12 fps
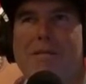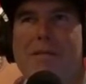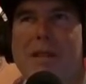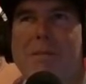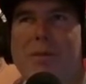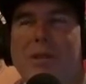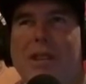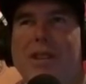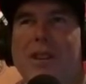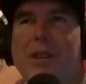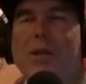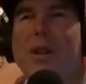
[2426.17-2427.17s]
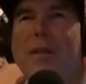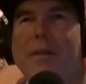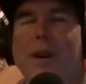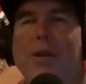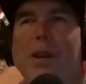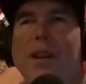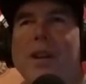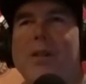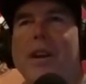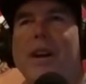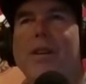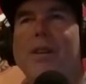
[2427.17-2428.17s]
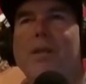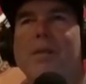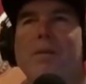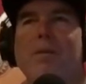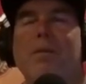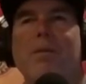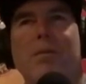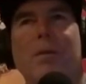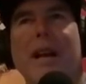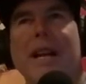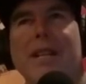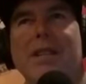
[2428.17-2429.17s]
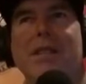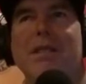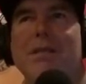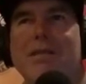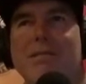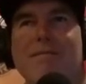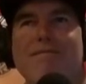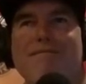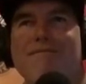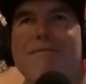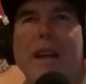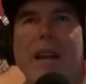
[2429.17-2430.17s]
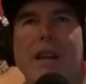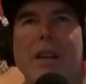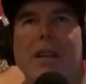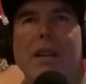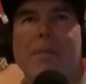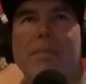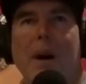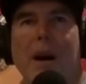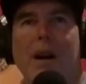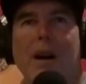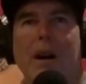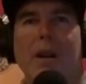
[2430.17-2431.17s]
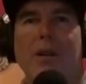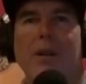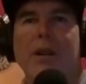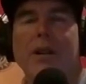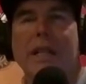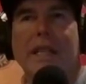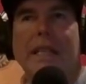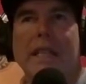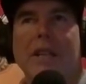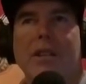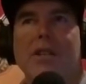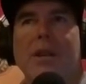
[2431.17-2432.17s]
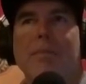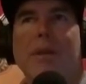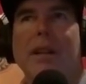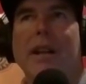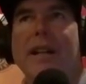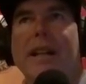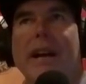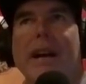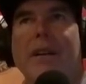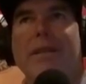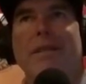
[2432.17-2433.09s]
I'm sitting here going, if I were going to go down and race like Baja or something like that,